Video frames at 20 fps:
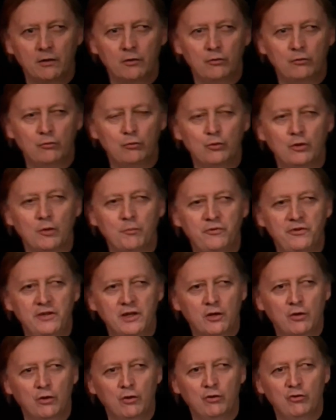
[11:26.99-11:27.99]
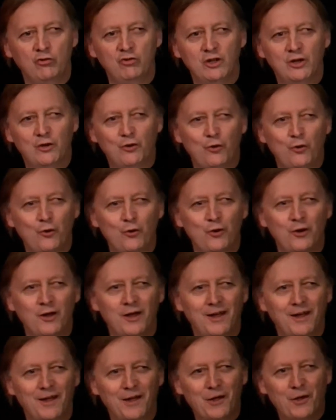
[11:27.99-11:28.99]
to the psychological
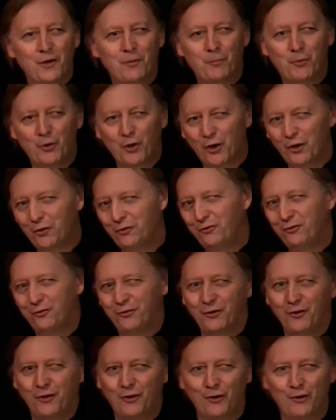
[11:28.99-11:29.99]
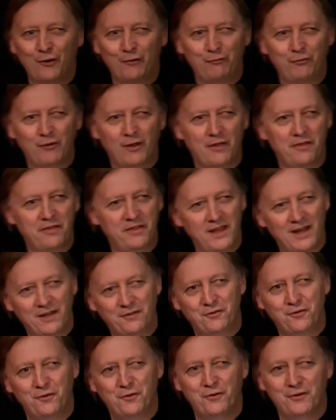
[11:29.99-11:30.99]
plot of
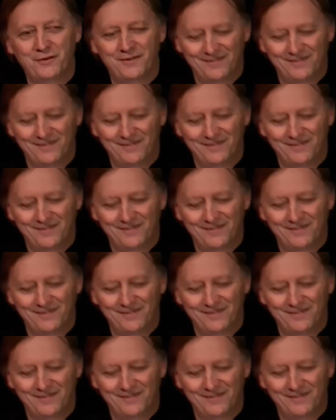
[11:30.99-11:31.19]
theater,